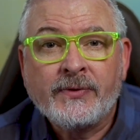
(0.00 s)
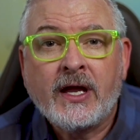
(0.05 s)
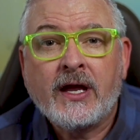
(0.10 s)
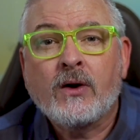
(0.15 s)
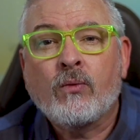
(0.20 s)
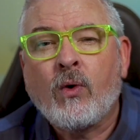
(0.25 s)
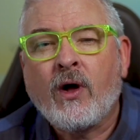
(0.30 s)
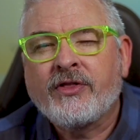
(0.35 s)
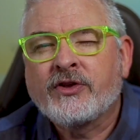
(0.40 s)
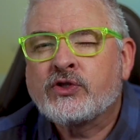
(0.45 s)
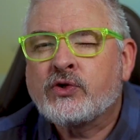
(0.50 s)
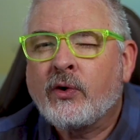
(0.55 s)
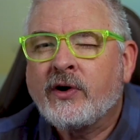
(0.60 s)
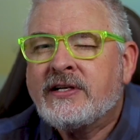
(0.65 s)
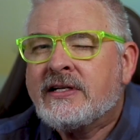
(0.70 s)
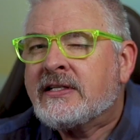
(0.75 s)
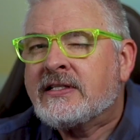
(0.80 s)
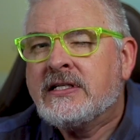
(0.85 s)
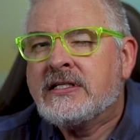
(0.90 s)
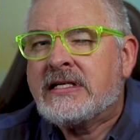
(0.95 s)
And while the
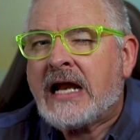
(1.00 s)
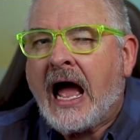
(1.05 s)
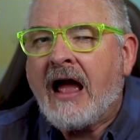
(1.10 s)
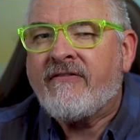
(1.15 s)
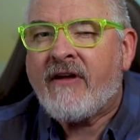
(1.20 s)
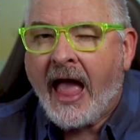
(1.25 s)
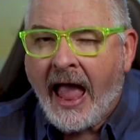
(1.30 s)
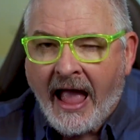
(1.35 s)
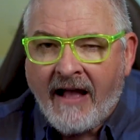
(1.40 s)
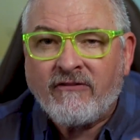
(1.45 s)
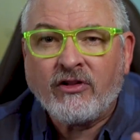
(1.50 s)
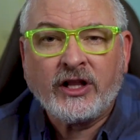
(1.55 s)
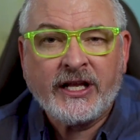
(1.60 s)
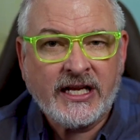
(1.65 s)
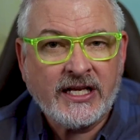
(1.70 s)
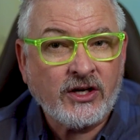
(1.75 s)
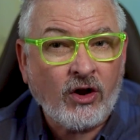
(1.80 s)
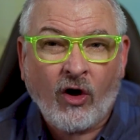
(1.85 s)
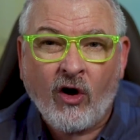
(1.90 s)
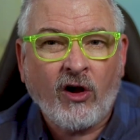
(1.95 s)
story doesn't dive
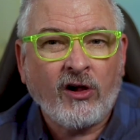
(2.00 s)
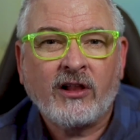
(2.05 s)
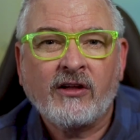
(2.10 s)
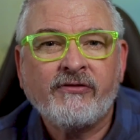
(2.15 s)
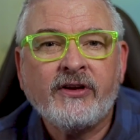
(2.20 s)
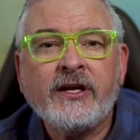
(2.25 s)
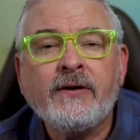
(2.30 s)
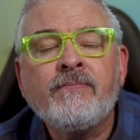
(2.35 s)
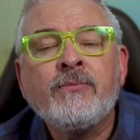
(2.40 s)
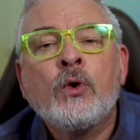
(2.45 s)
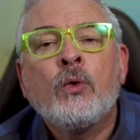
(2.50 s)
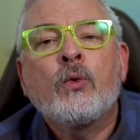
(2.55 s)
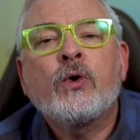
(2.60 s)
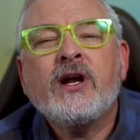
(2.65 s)
heavily into all of it,